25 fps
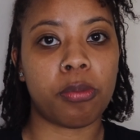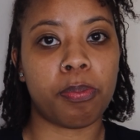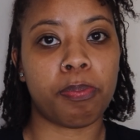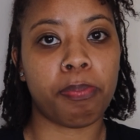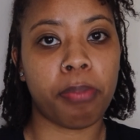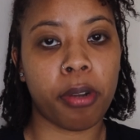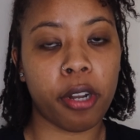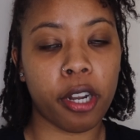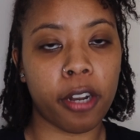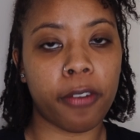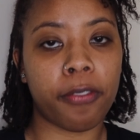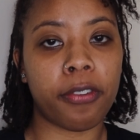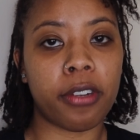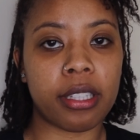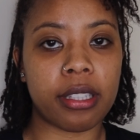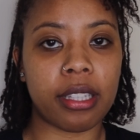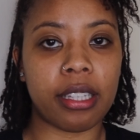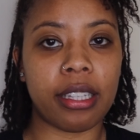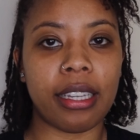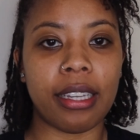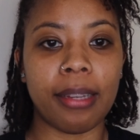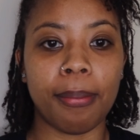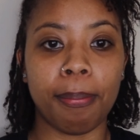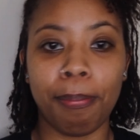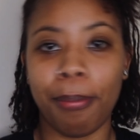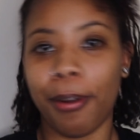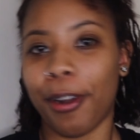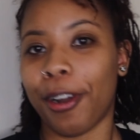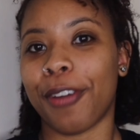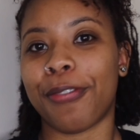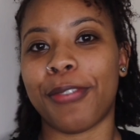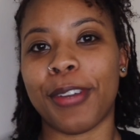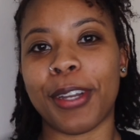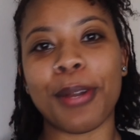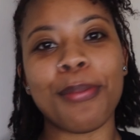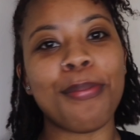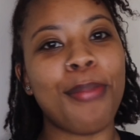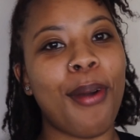perfectly
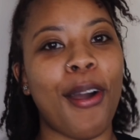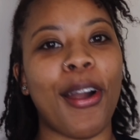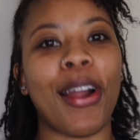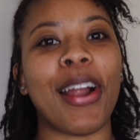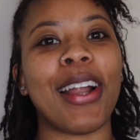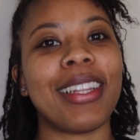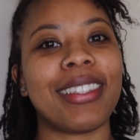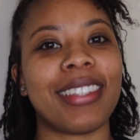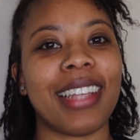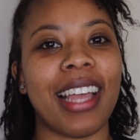perfect parts